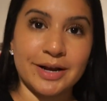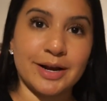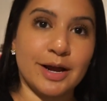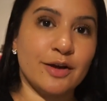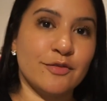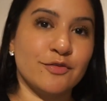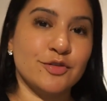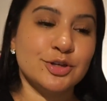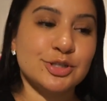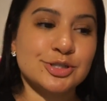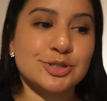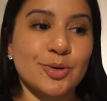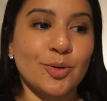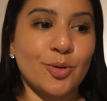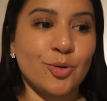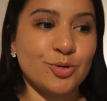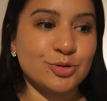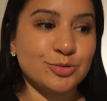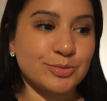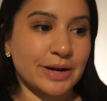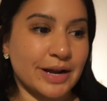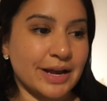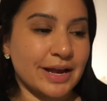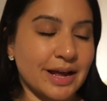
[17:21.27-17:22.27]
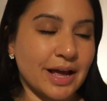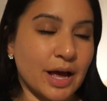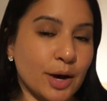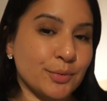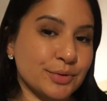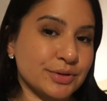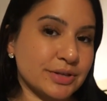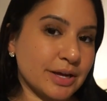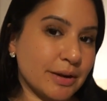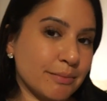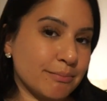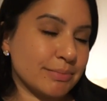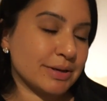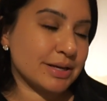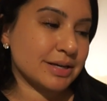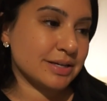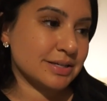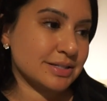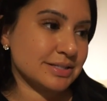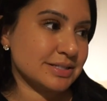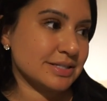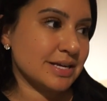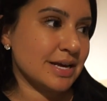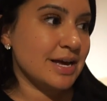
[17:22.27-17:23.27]
I feel so old when I hang out with them
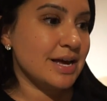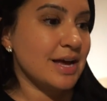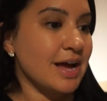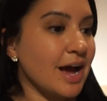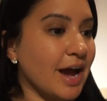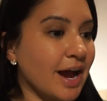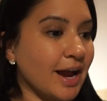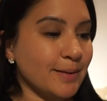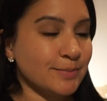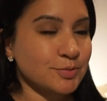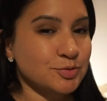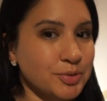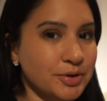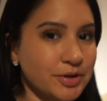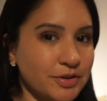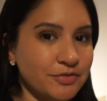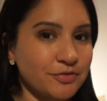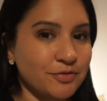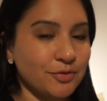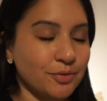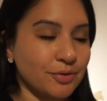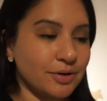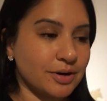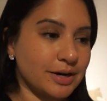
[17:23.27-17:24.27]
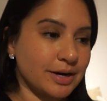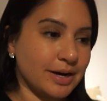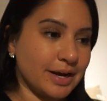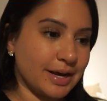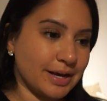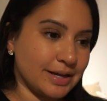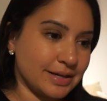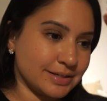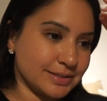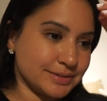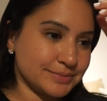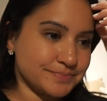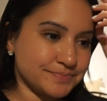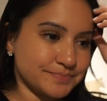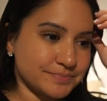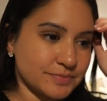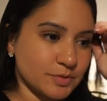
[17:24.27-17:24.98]
because I'm 24, and,